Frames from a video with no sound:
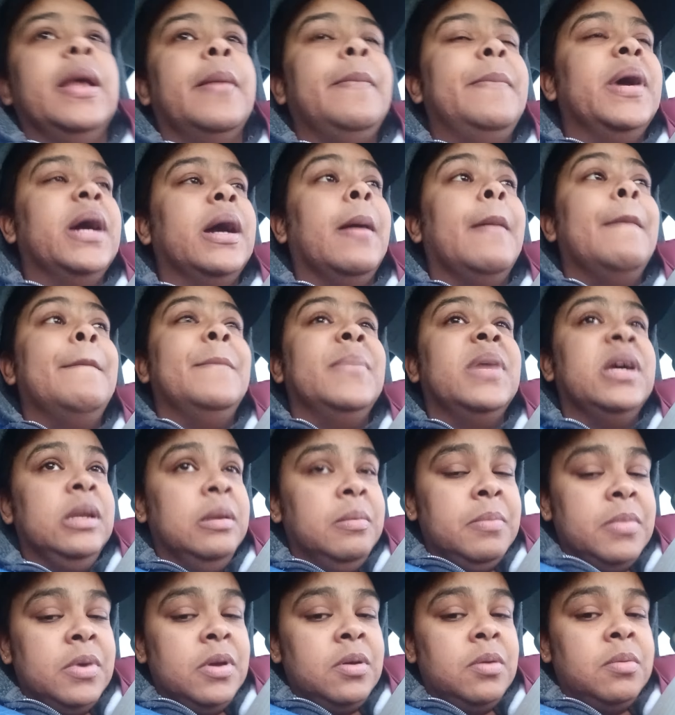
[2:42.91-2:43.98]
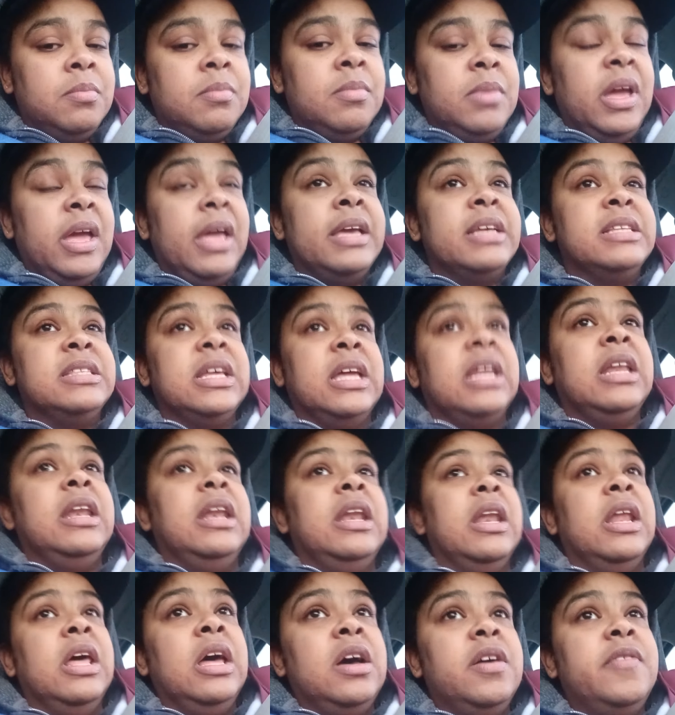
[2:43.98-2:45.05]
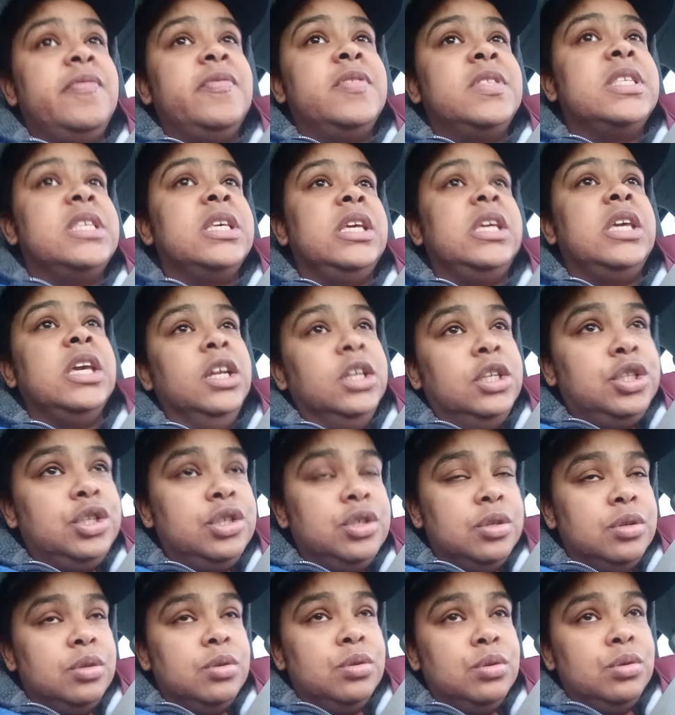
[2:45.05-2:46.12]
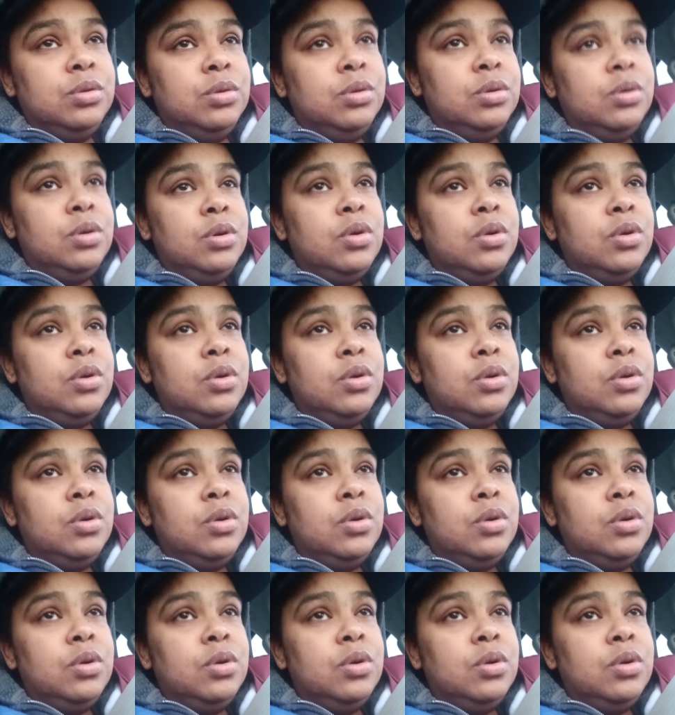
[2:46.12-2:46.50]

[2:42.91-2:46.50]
the bare minimum is enough to get you